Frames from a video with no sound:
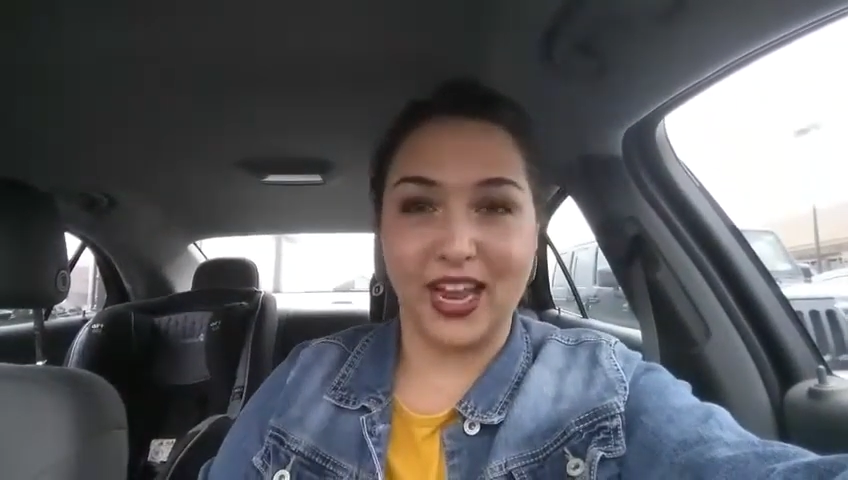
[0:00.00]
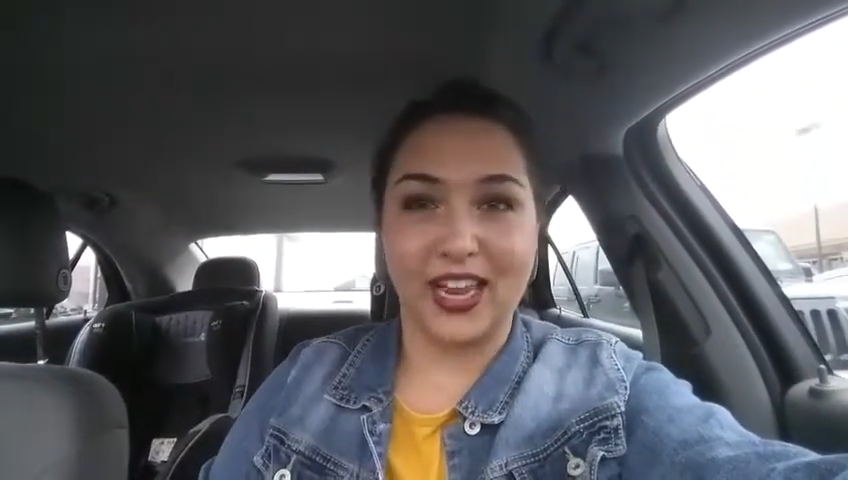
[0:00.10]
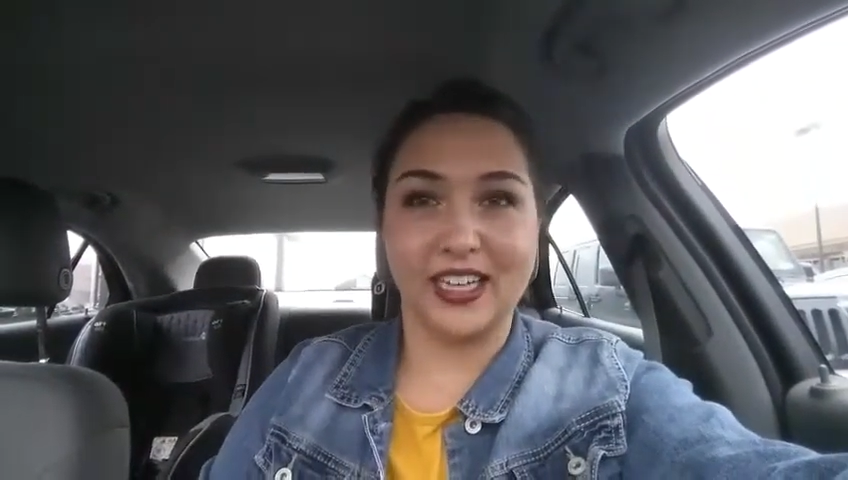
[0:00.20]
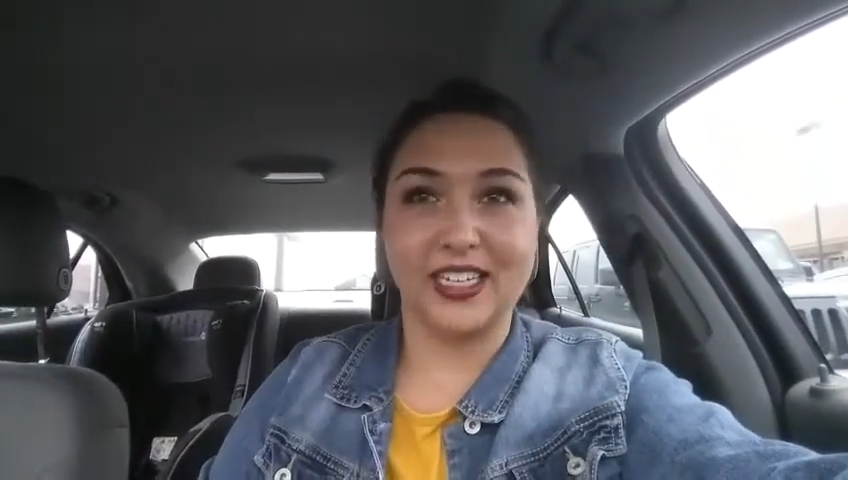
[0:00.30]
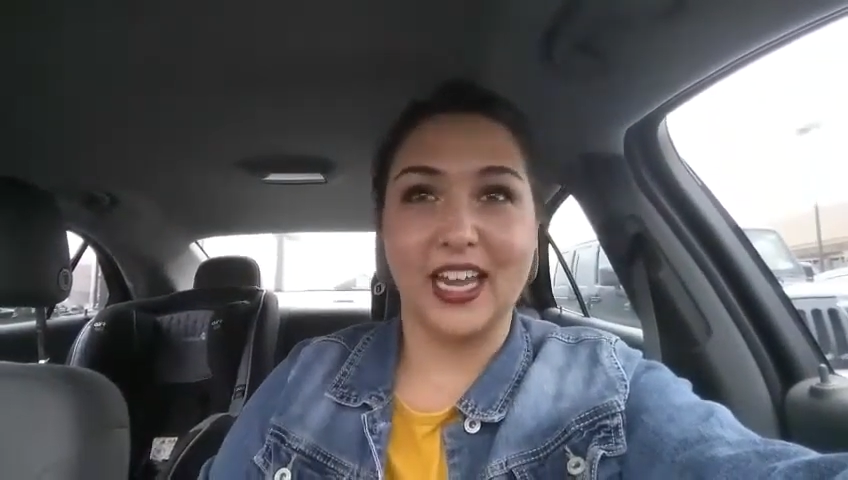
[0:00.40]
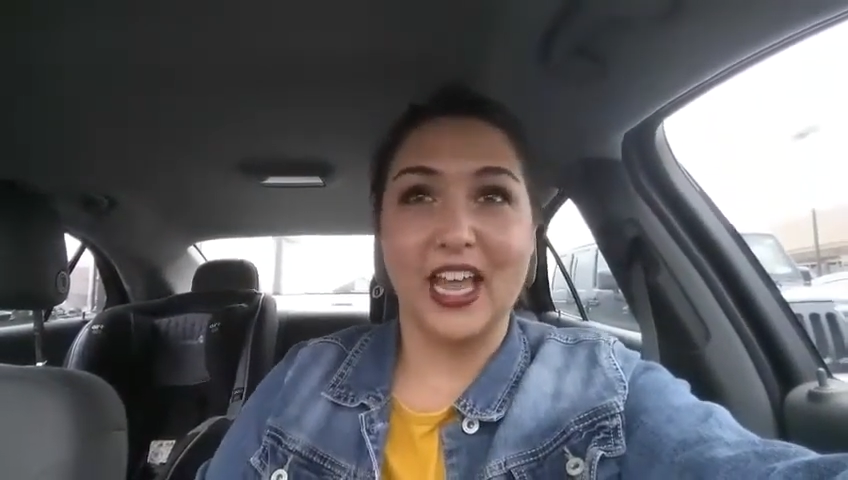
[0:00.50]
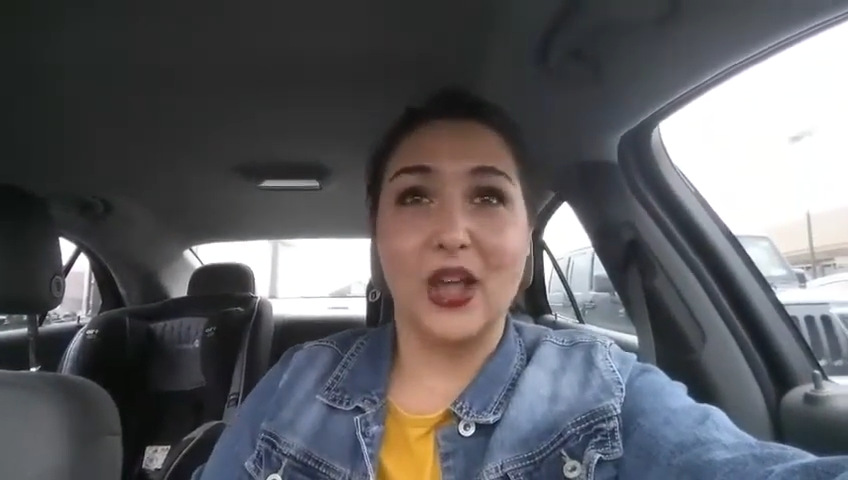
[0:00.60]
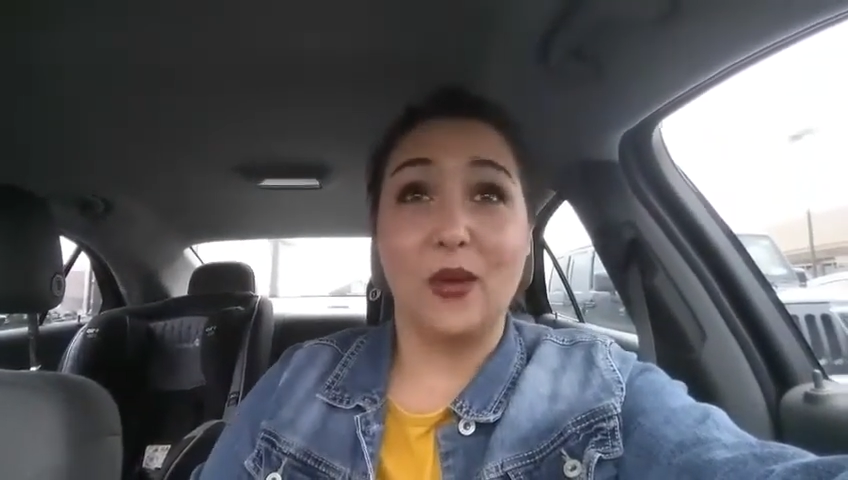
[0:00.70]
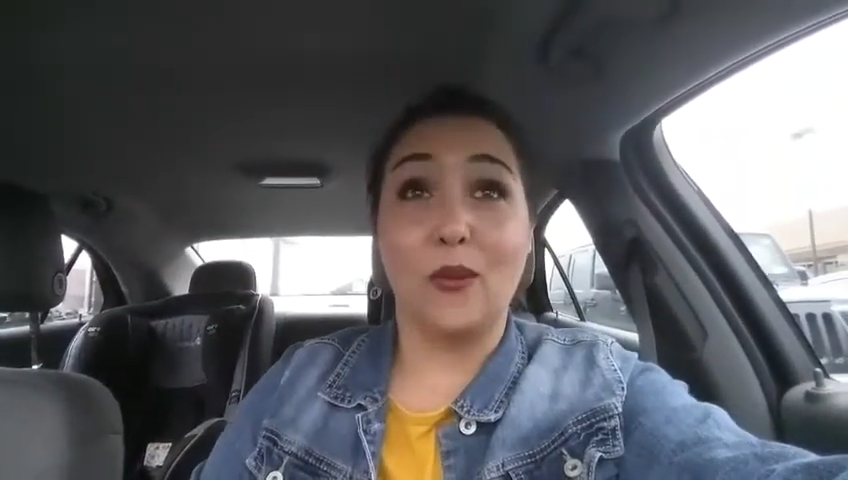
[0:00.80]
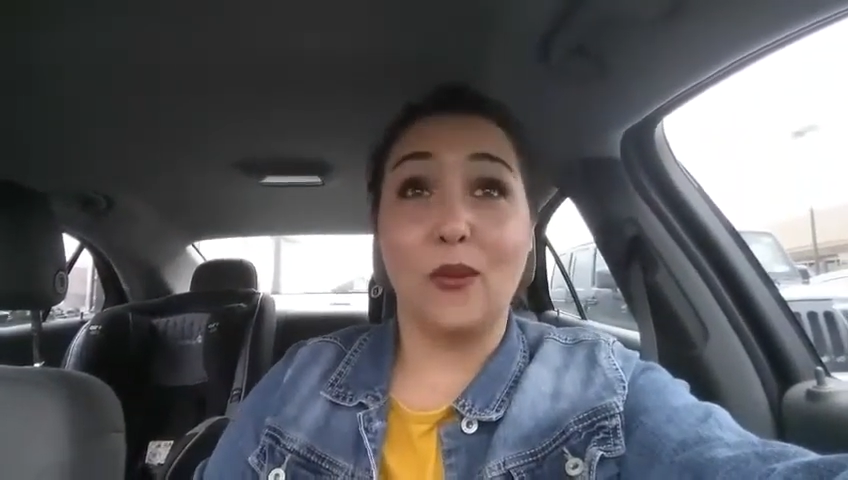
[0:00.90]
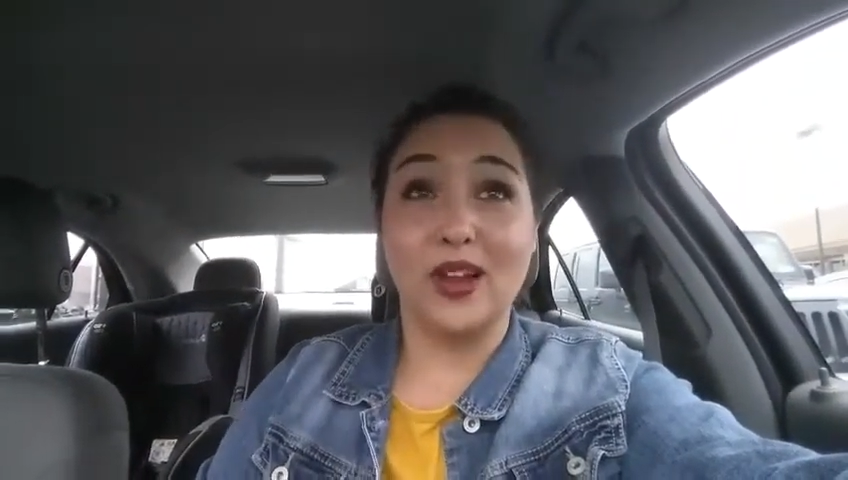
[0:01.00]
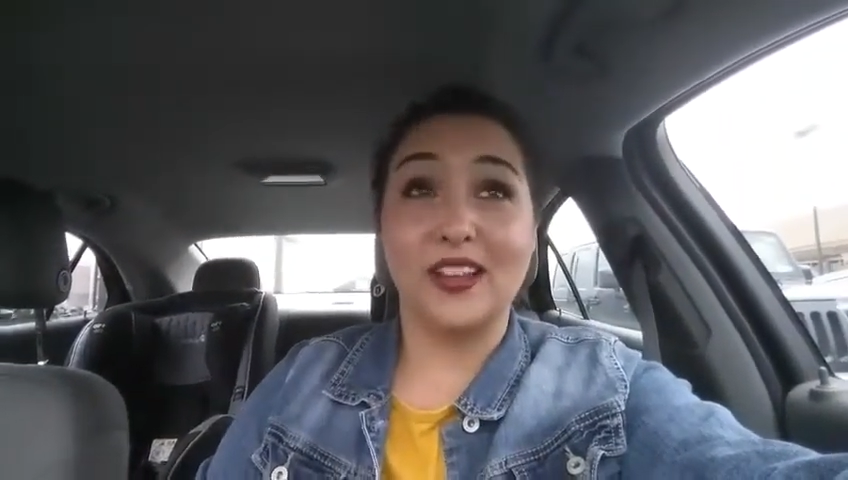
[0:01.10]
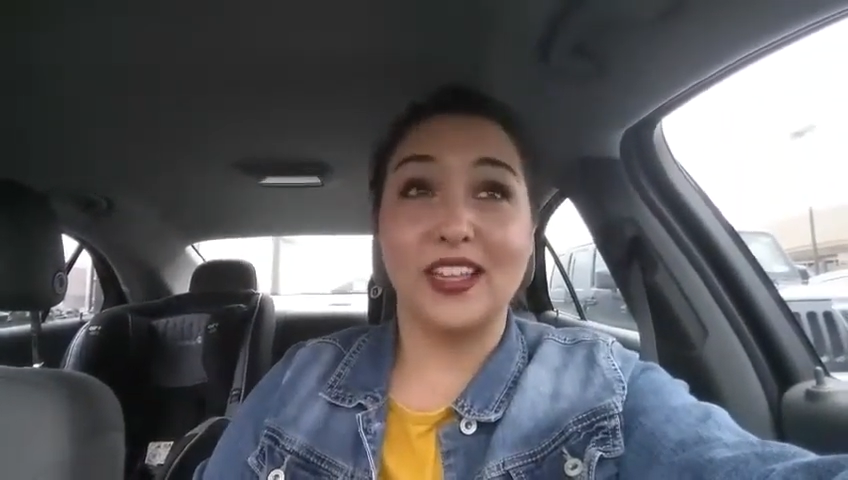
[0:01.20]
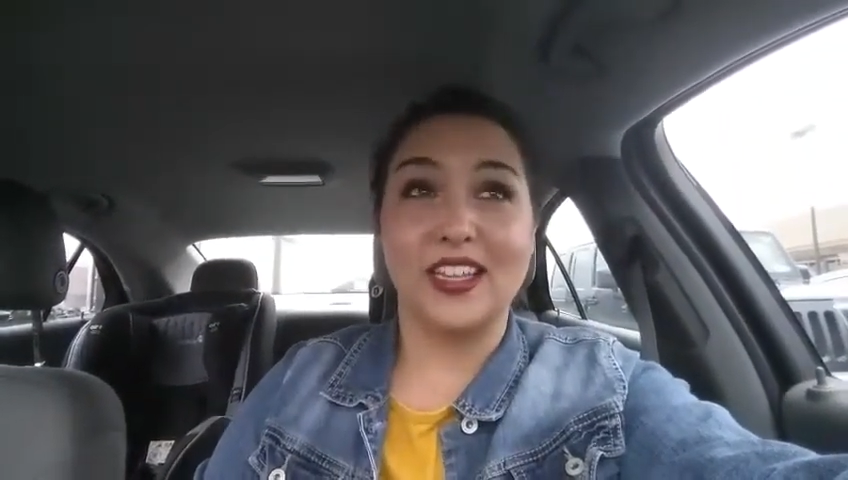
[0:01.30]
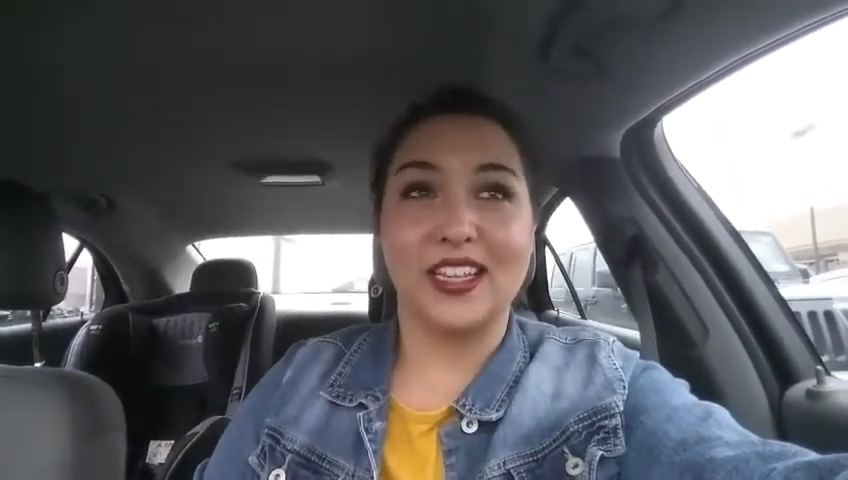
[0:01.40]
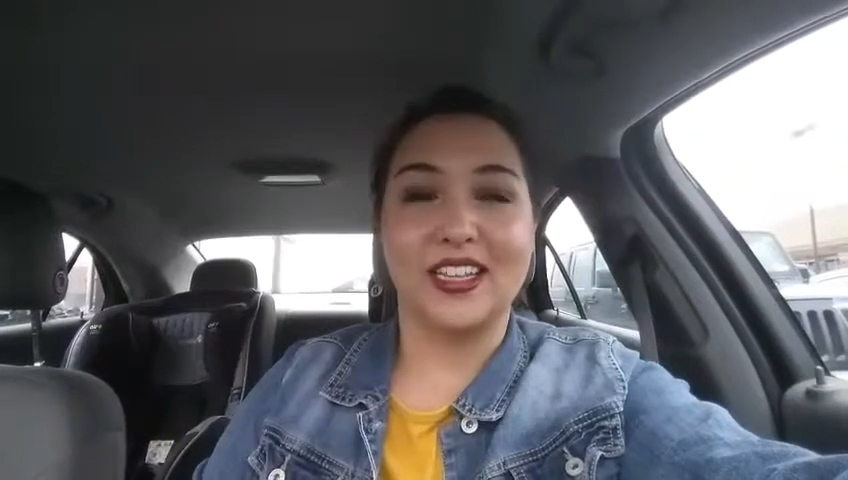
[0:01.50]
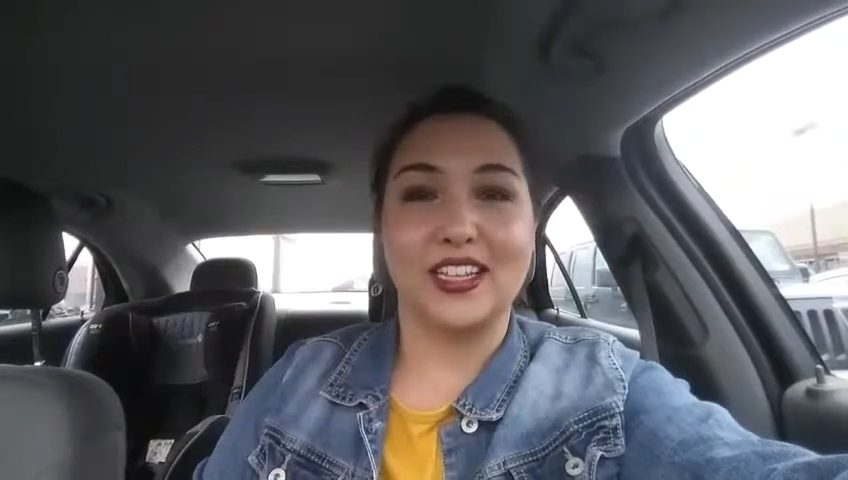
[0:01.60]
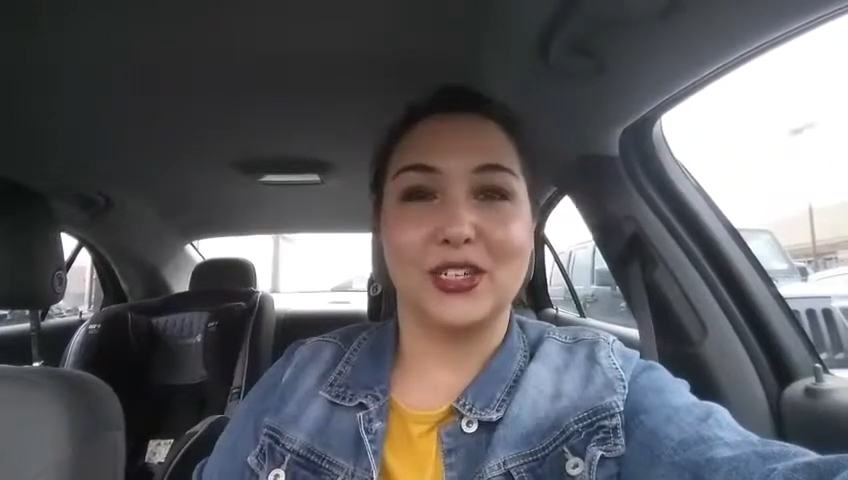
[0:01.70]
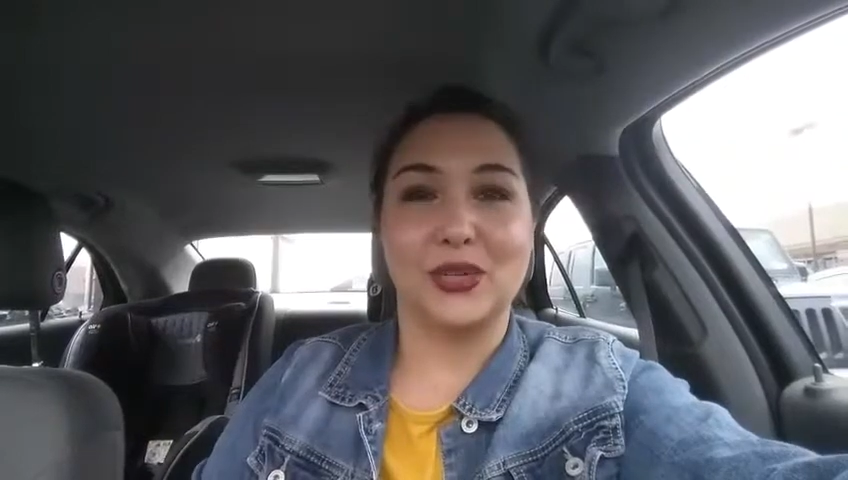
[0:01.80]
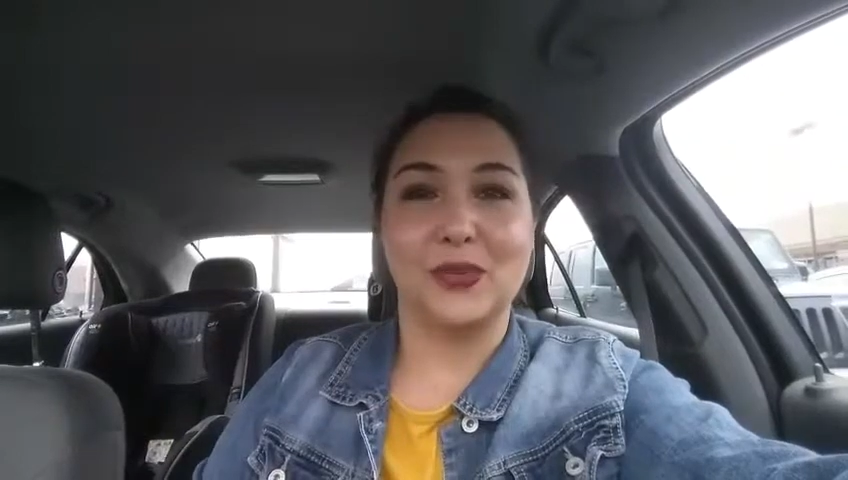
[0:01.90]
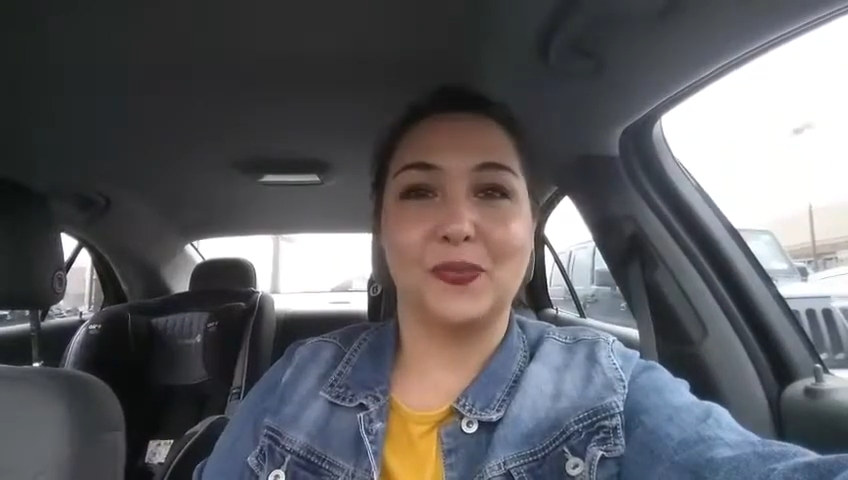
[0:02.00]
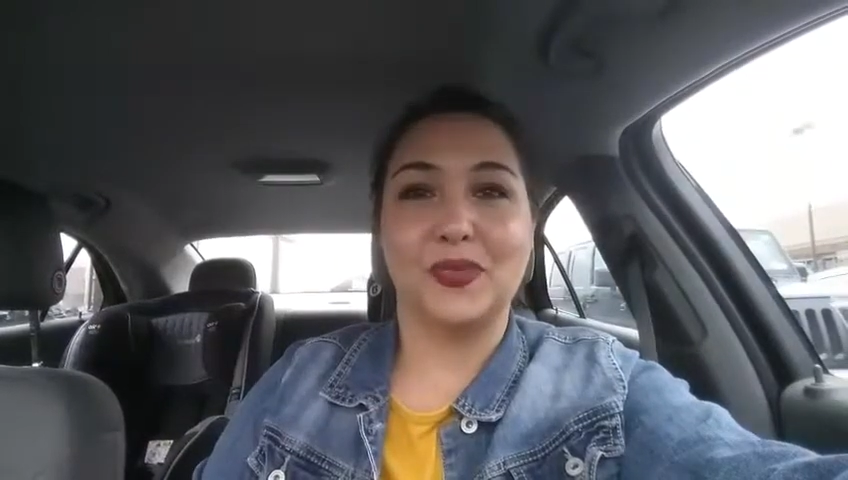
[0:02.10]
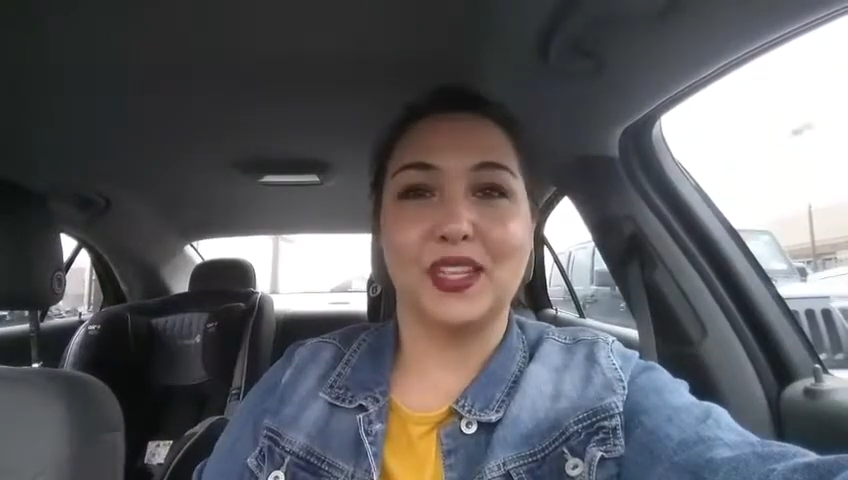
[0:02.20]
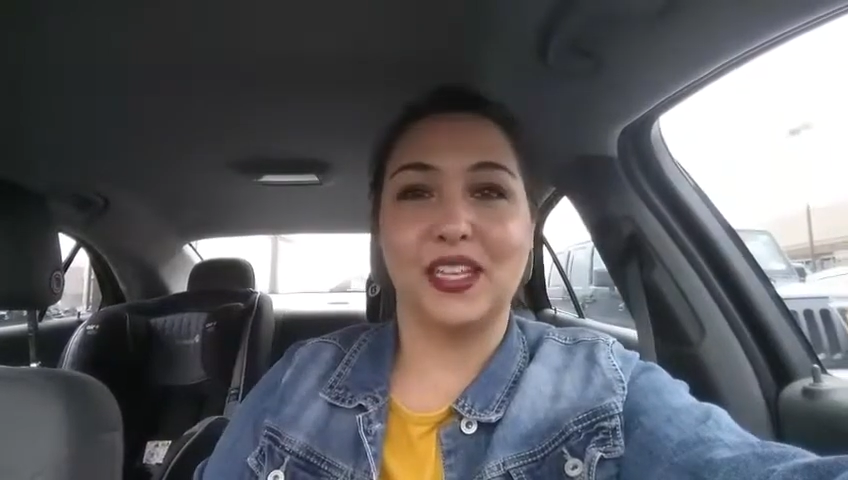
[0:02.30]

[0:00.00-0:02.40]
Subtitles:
And one thing that they do